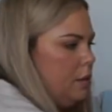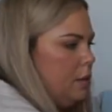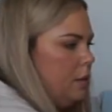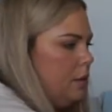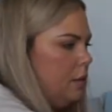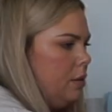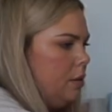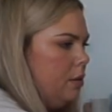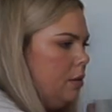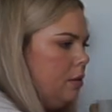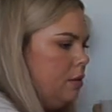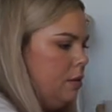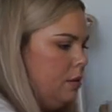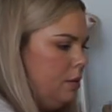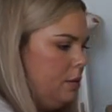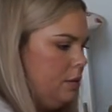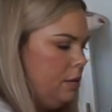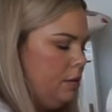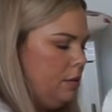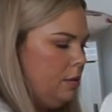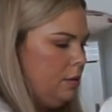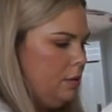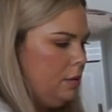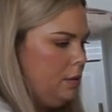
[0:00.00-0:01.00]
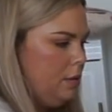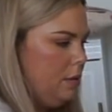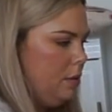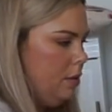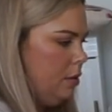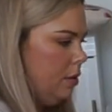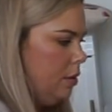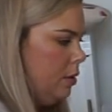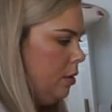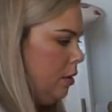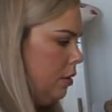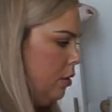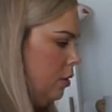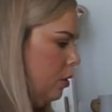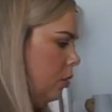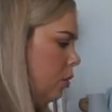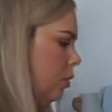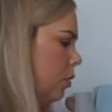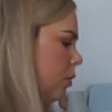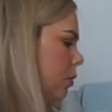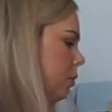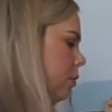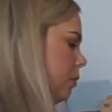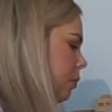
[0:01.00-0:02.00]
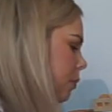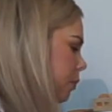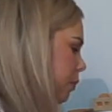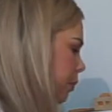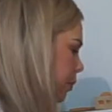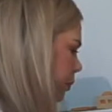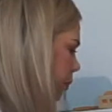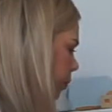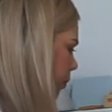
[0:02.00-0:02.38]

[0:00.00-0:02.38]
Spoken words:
Nothing is said.